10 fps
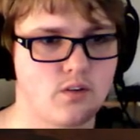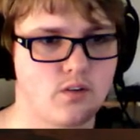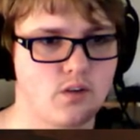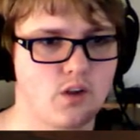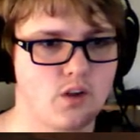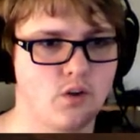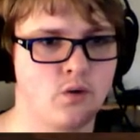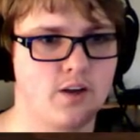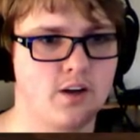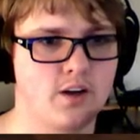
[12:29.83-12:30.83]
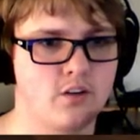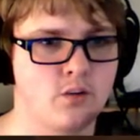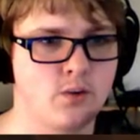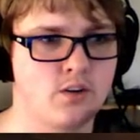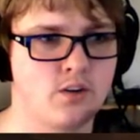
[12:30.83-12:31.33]
The lower the health of
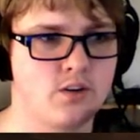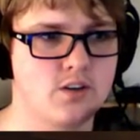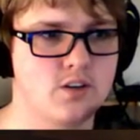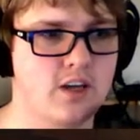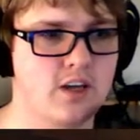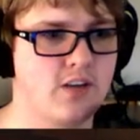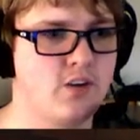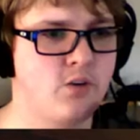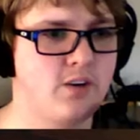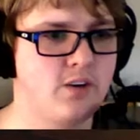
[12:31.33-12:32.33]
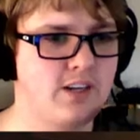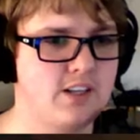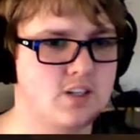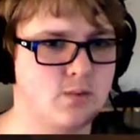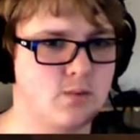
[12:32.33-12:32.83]
the wielder is... we don't really need
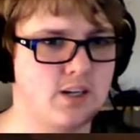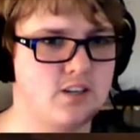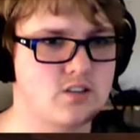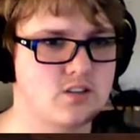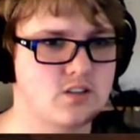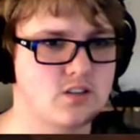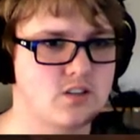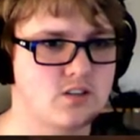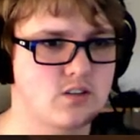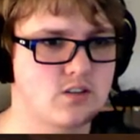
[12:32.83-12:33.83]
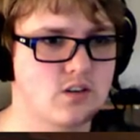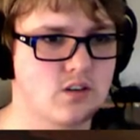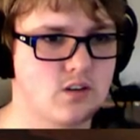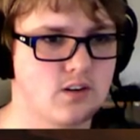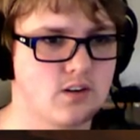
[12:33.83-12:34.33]
this mace.
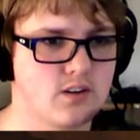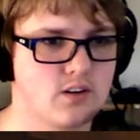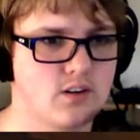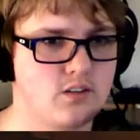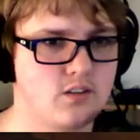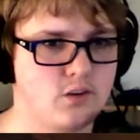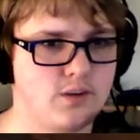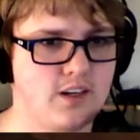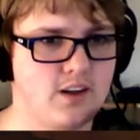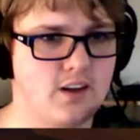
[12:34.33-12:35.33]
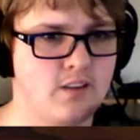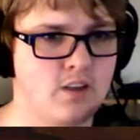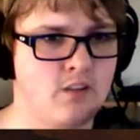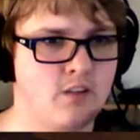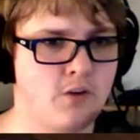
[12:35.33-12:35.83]
Do we? I
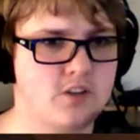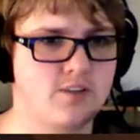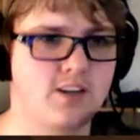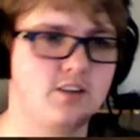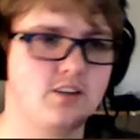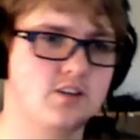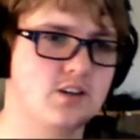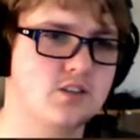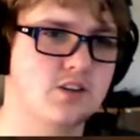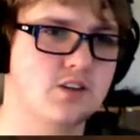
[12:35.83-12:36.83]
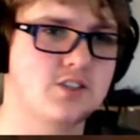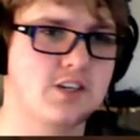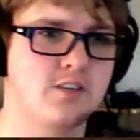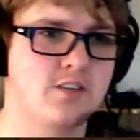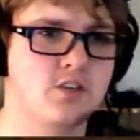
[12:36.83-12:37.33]
mean, the Frostfang does less damage,